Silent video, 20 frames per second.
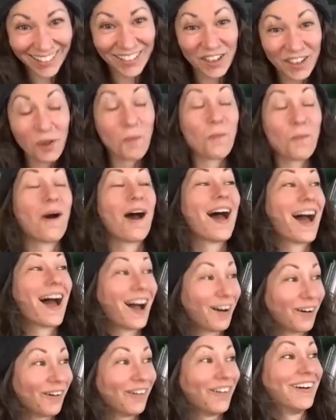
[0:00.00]
That's wow.
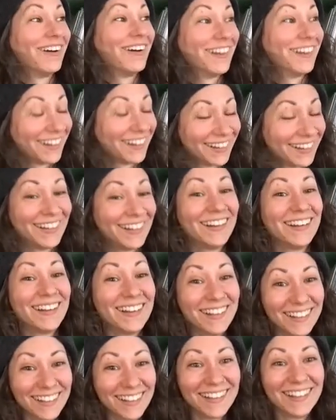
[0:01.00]
the fastest you'll
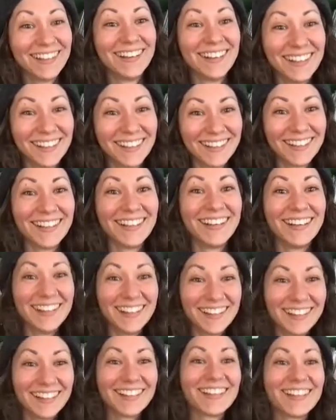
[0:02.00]
ever meet. Yeah.
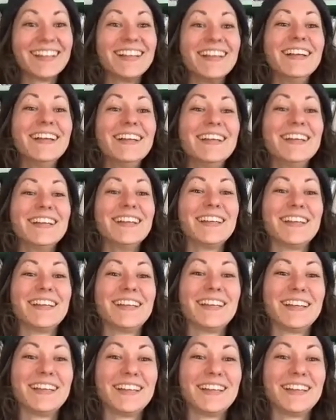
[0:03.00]
it's impressive.